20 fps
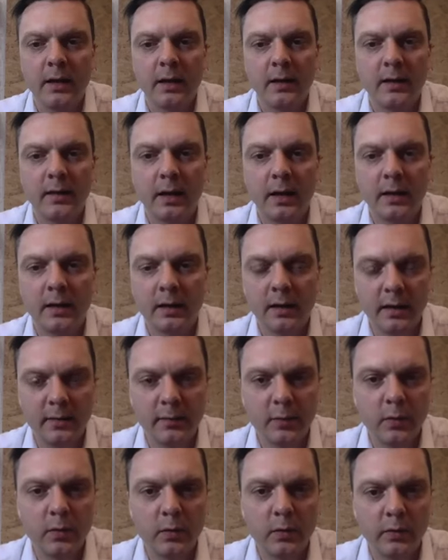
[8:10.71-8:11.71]
than if
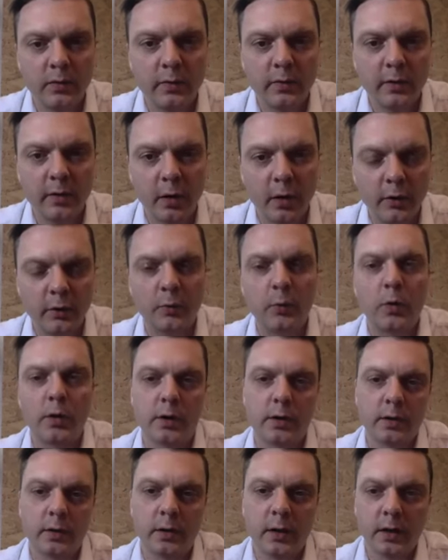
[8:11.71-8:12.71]
you use hot
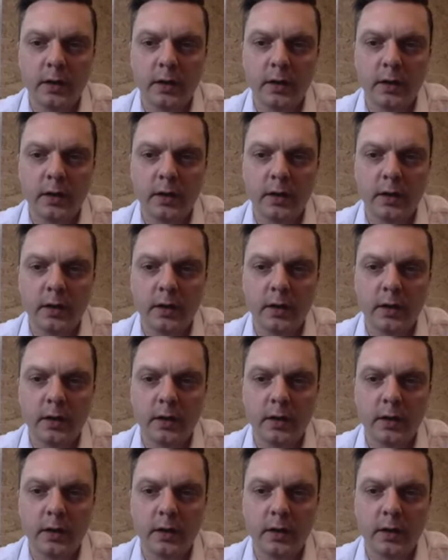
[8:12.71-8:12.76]
water.